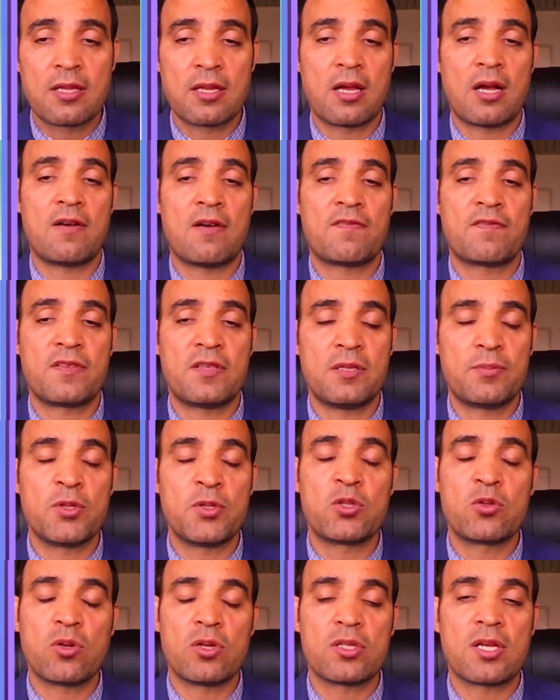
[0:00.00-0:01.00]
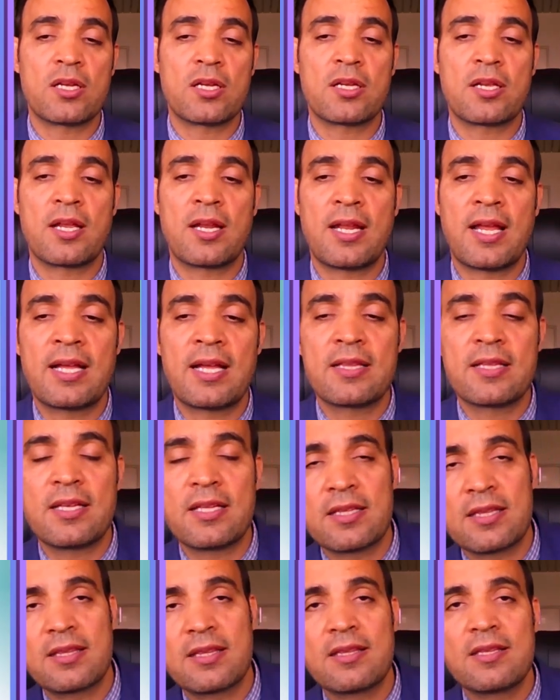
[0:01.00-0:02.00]
of the pituitary gland
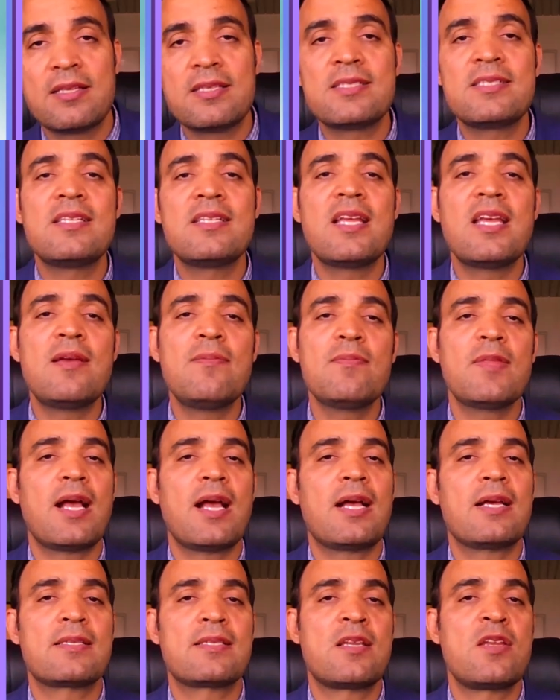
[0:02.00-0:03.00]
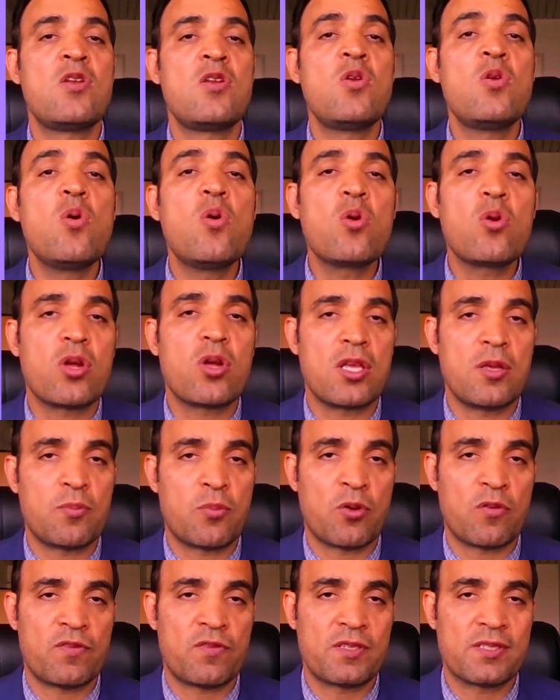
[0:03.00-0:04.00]
is named as a
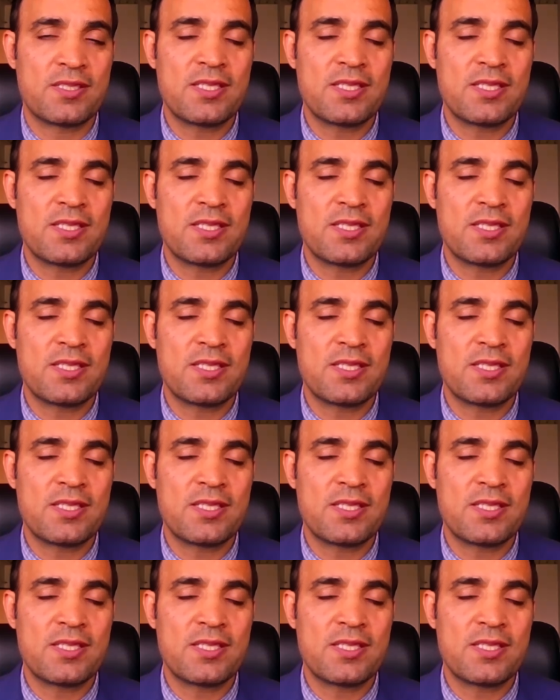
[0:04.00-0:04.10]
neurohypophyse.